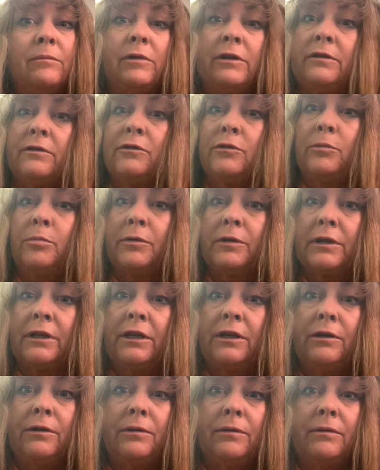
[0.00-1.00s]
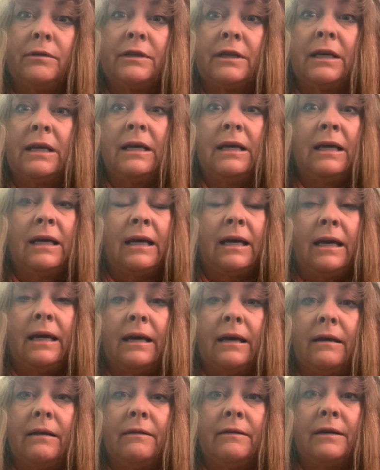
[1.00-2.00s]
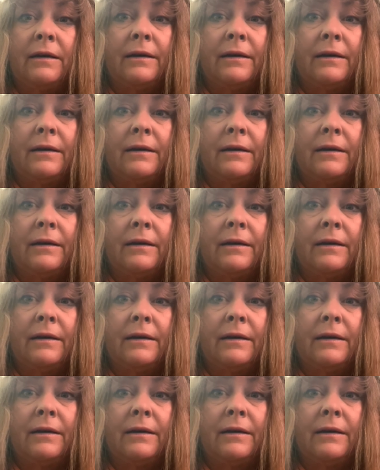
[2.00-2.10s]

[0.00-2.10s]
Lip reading: but super cute, and